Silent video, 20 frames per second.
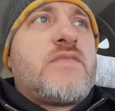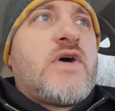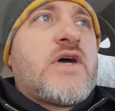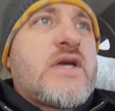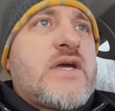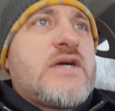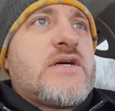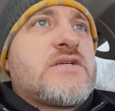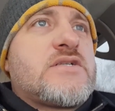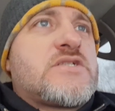
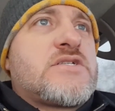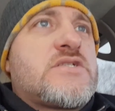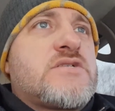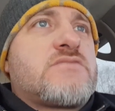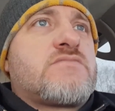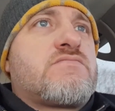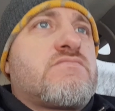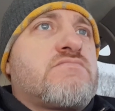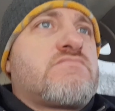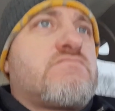guess
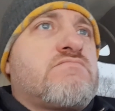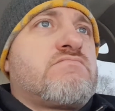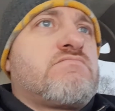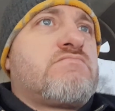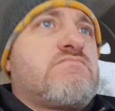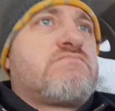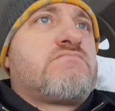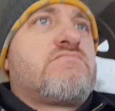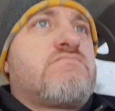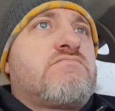
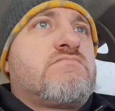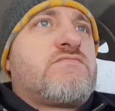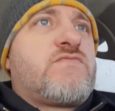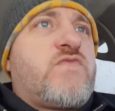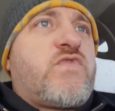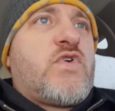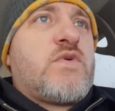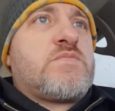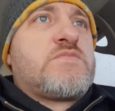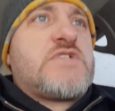
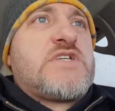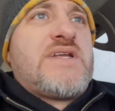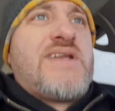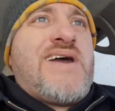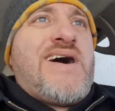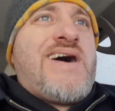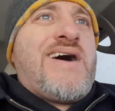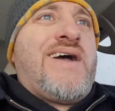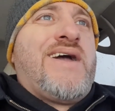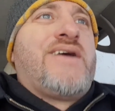from
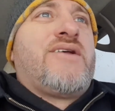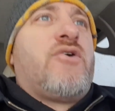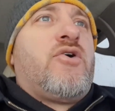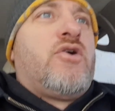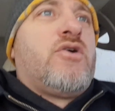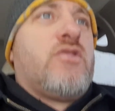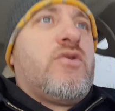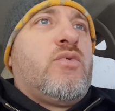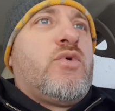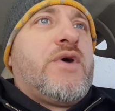tonight
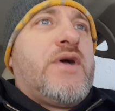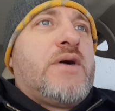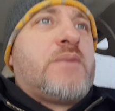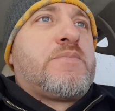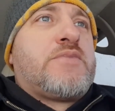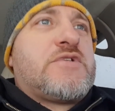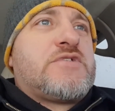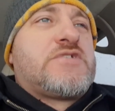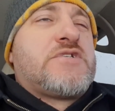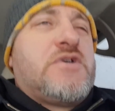all the way up
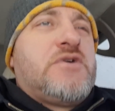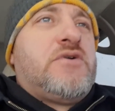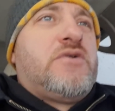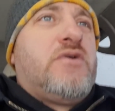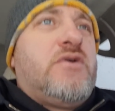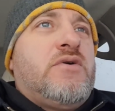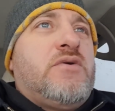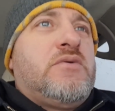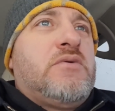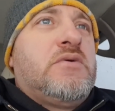
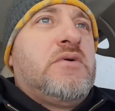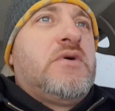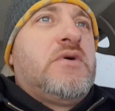until